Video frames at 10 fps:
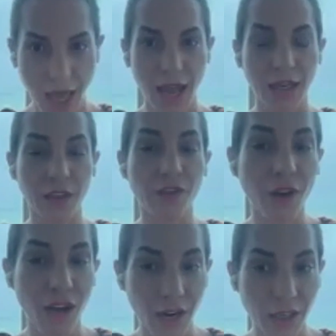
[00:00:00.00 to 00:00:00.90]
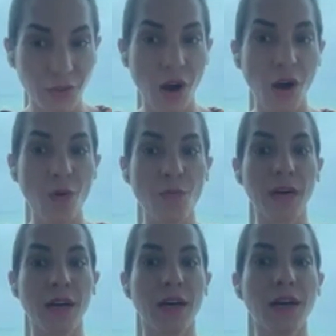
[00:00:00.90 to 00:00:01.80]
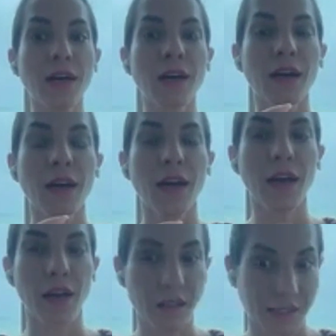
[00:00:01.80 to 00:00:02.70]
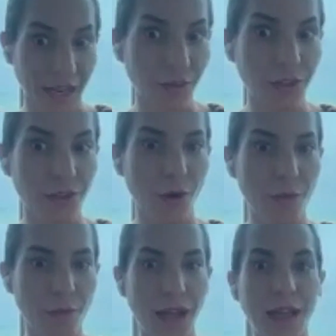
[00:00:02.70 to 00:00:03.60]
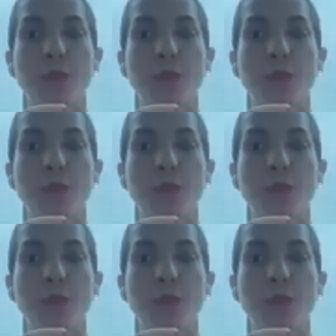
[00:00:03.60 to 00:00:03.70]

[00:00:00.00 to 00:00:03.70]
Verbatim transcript: and if you had a trauma uh, sexual trauma it